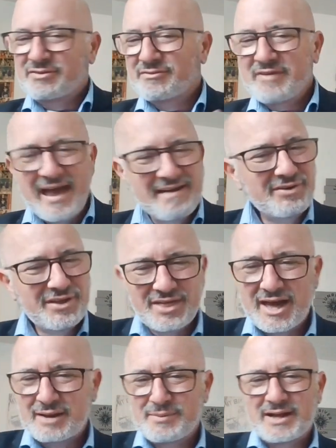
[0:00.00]
If you've
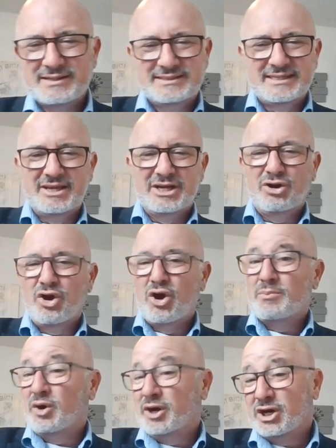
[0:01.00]
ever thought about selling
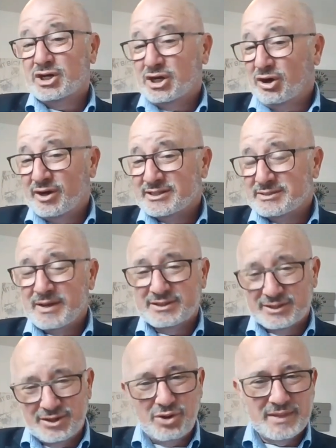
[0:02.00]
your home or you're curious
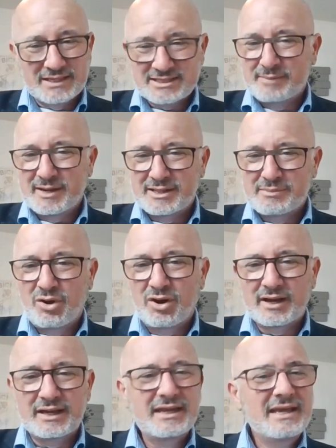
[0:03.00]
about the home that's coming on
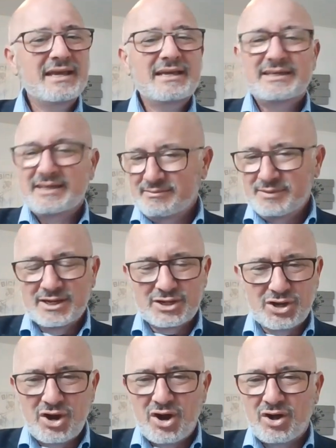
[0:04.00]
the market, give
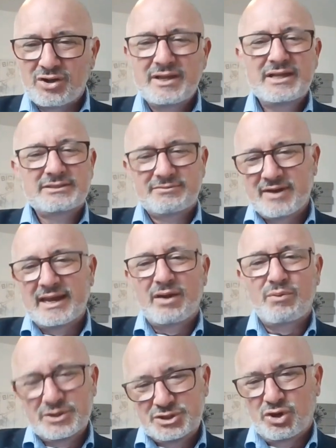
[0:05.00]
me a call to
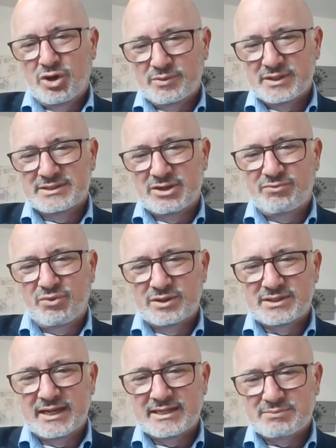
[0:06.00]
find out what your home could
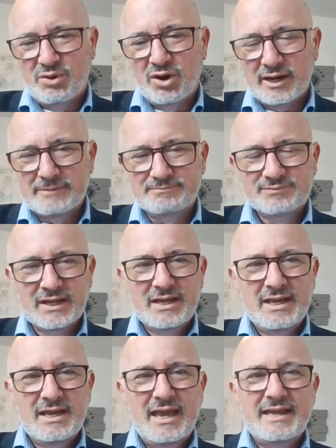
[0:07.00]
sell for in today's market.
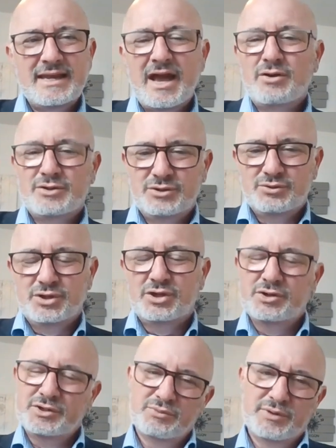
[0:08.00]
And now
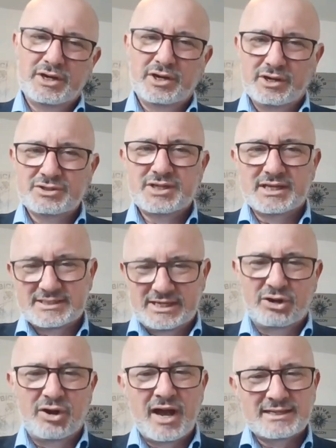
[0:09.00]
you're using
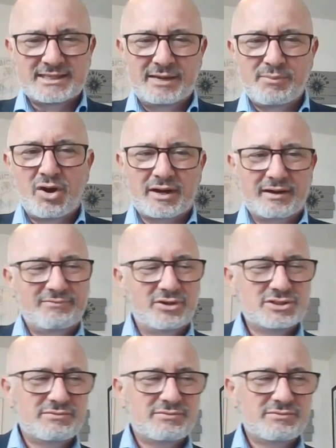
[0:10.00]
as curiosity marketing.